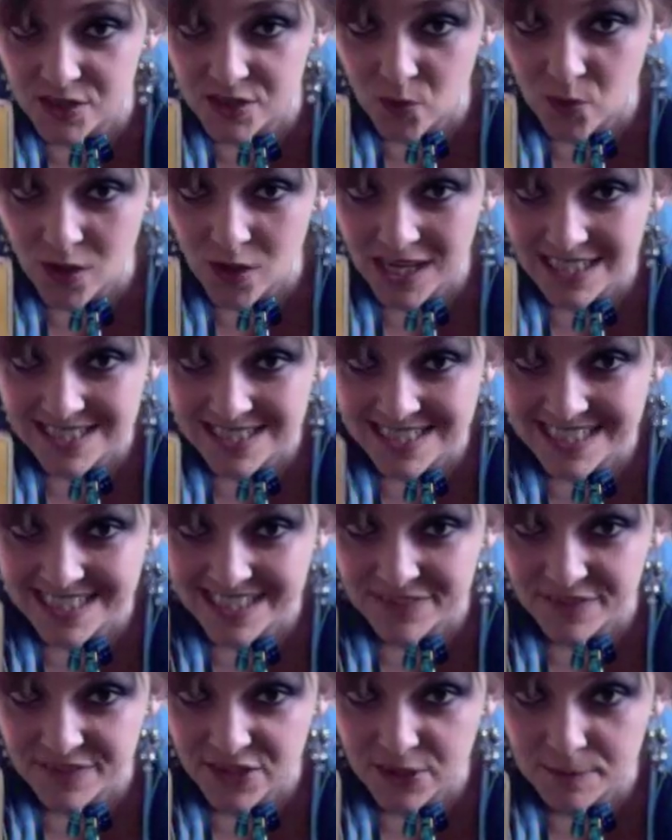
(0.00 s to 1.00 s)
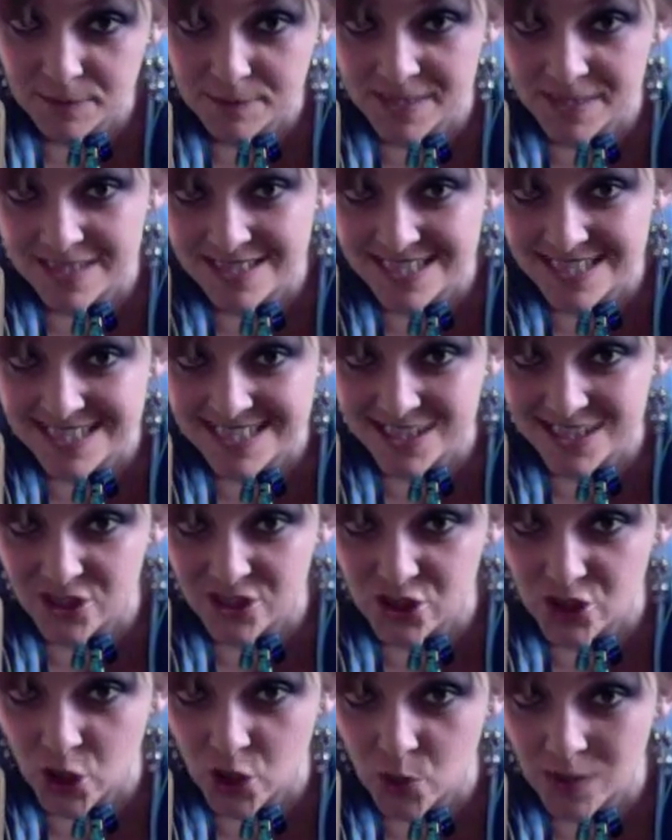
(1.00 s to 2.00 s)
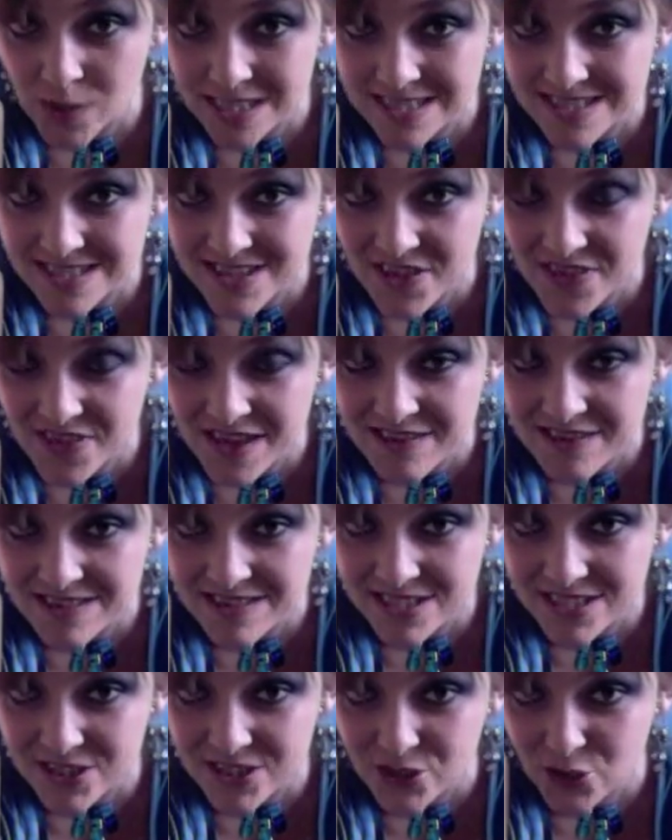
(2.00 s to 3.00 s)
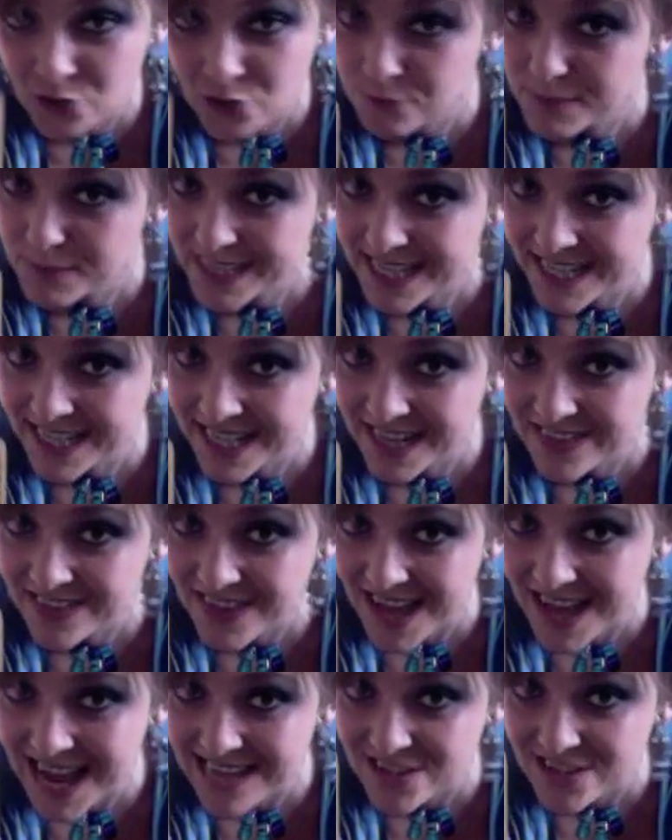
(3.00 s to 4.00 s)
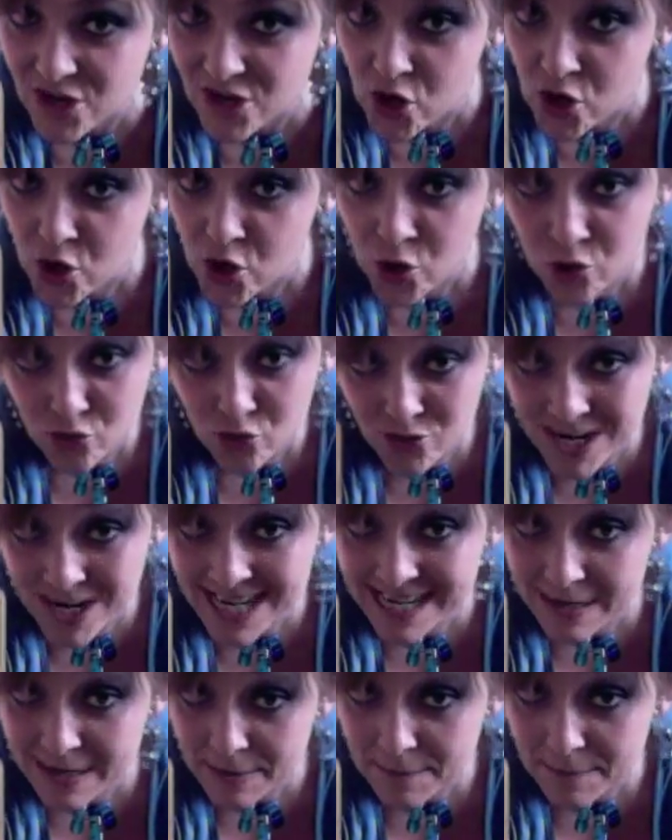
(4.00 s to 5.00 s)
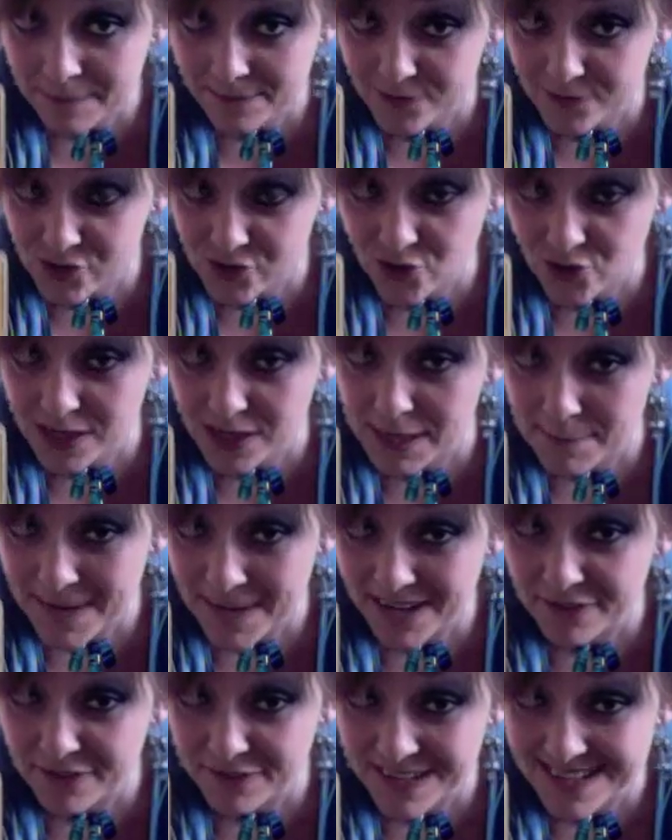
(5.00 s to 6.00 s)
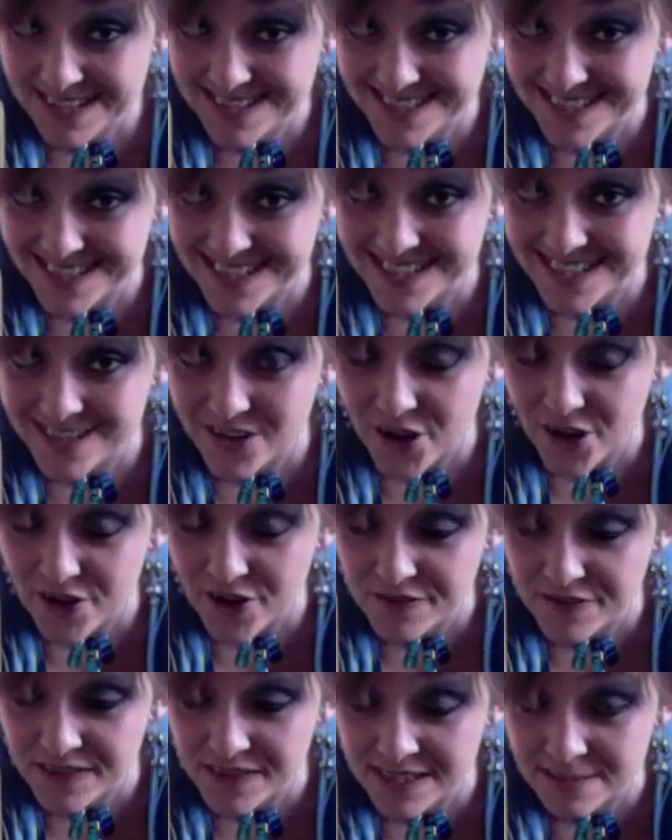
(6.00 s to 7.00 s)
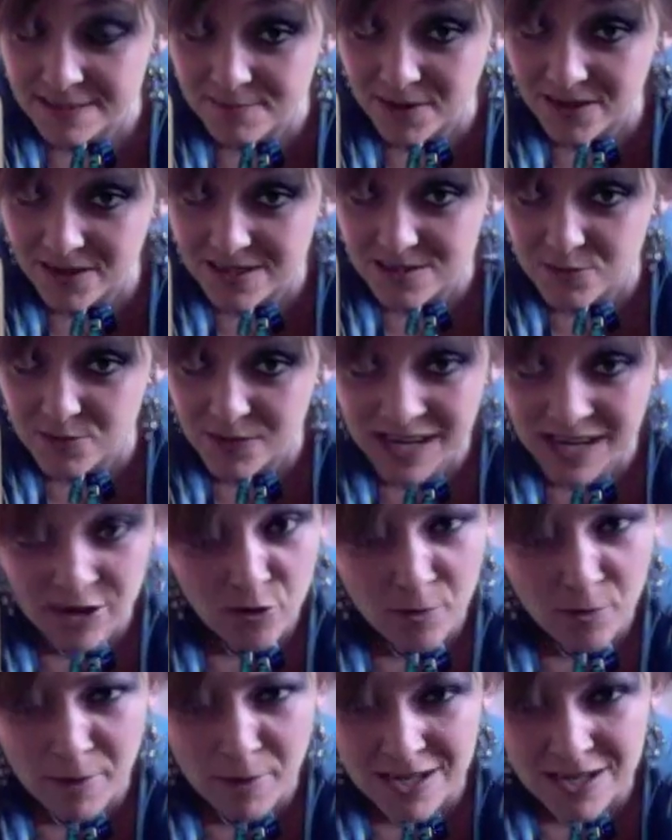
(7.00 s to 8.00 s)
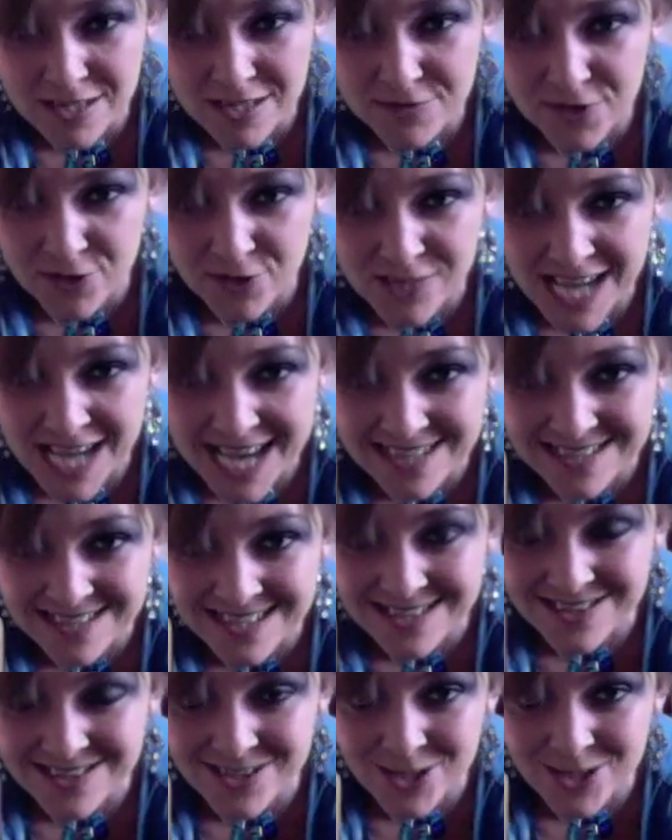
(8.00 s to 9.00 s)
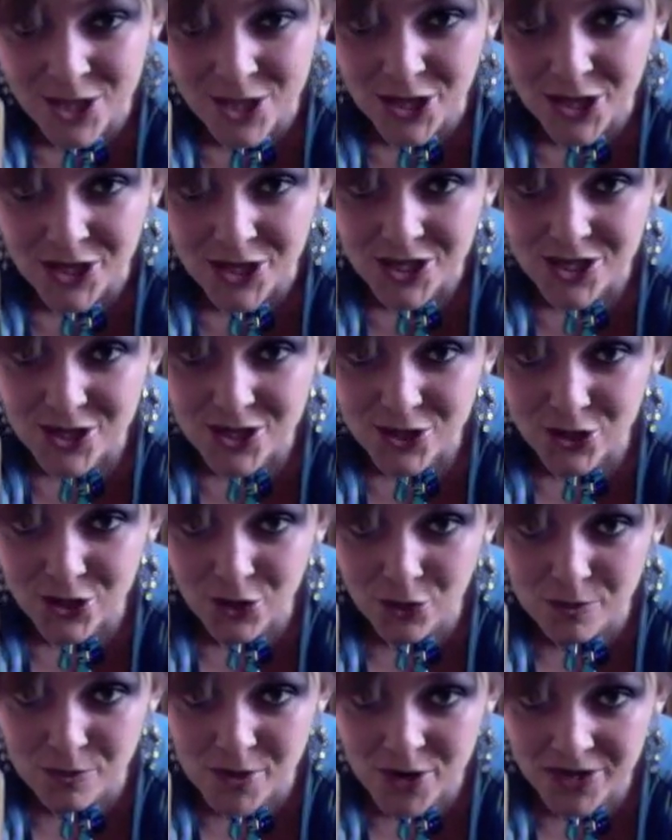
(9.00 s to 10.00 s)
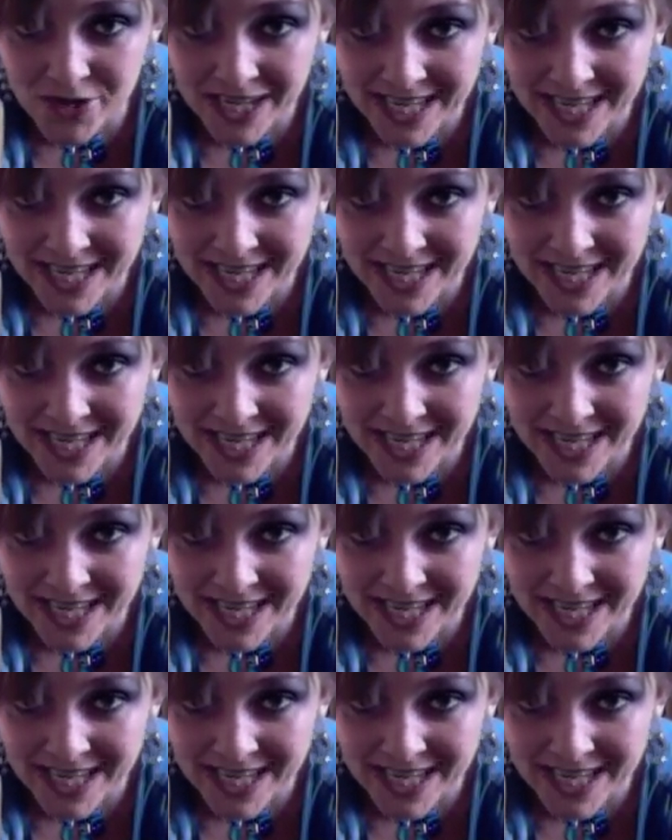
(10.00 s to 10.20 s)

quite significant because it does show us that there is a new beginning that has really strongly manifested over this past week or past few days since the new moon in